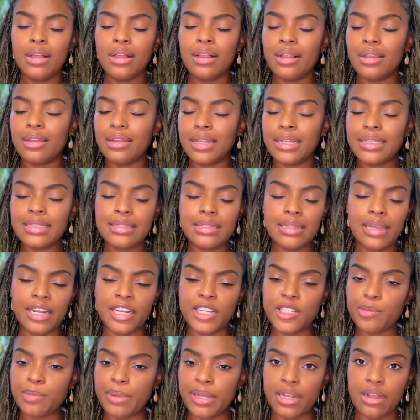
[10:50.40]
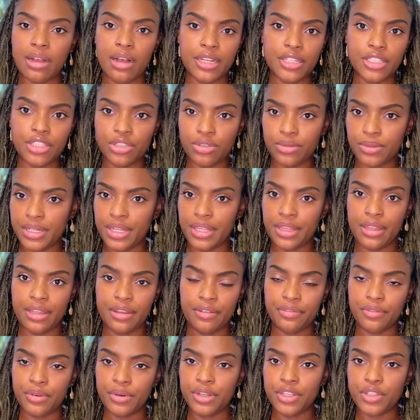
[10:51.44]
let's not expect god to do anything
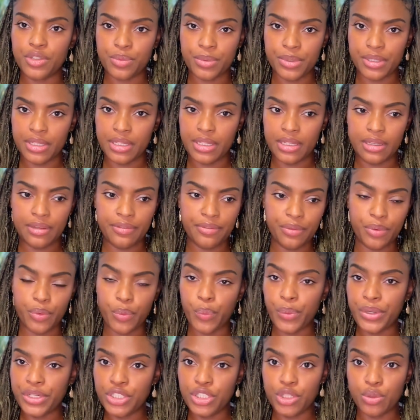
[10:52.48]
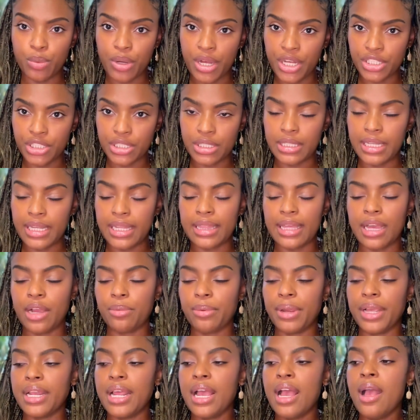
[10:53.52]
for us really if we're wishy-washy like that
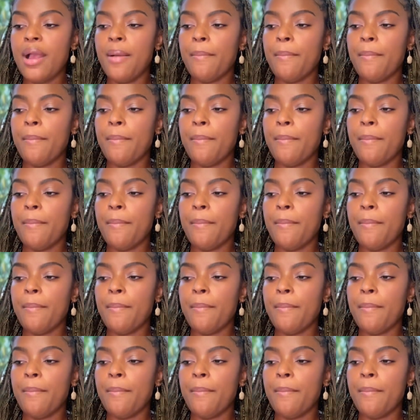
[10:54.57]
right